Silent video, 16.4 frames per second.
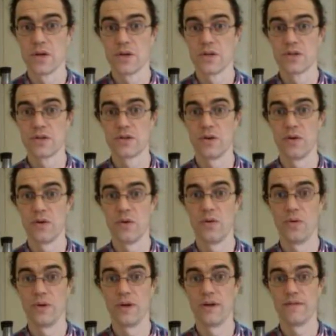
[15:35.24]

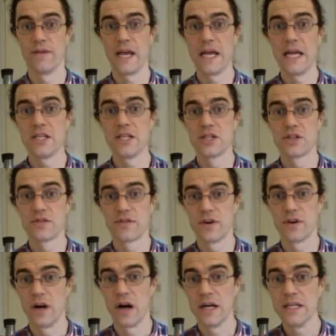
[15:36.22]
So we have H
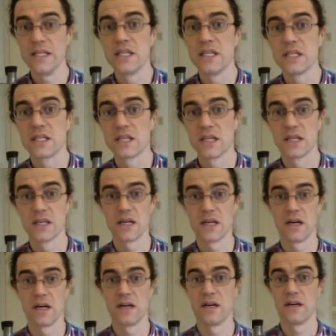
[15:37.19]
for heiß,
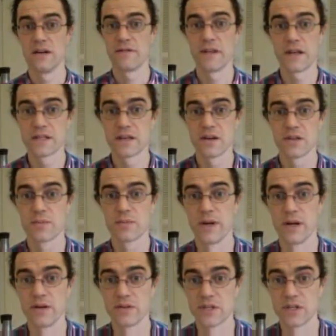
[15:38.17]
if that's how it's
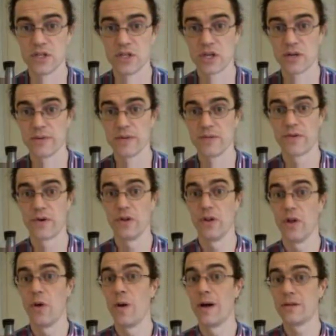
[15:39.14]
pronounced in German, for
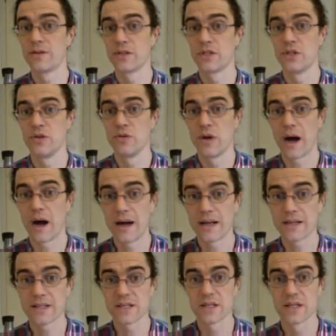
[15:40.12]
low altitude
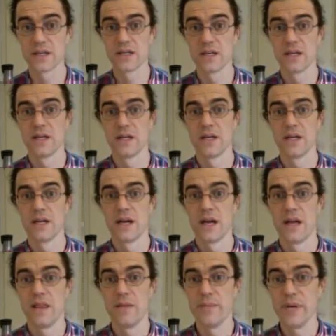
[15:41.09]
hot.
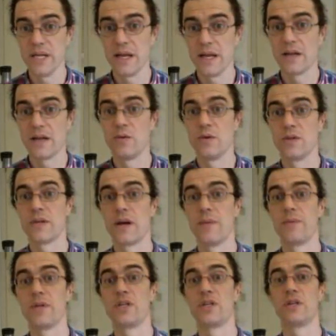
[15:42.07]
The mean annual
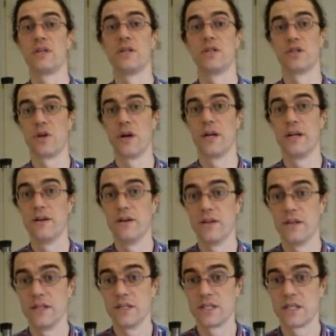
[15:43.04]
temperature is greater
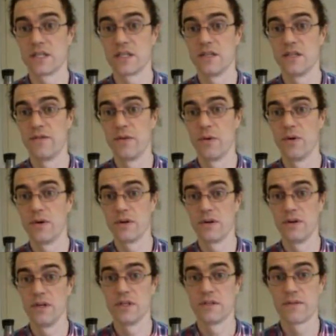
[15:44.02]
than 64
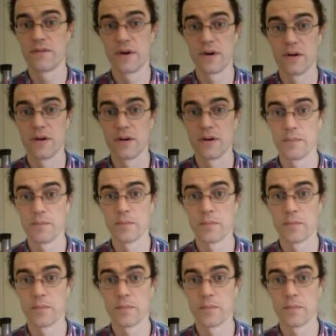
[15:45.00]
degrees Fahrenheit.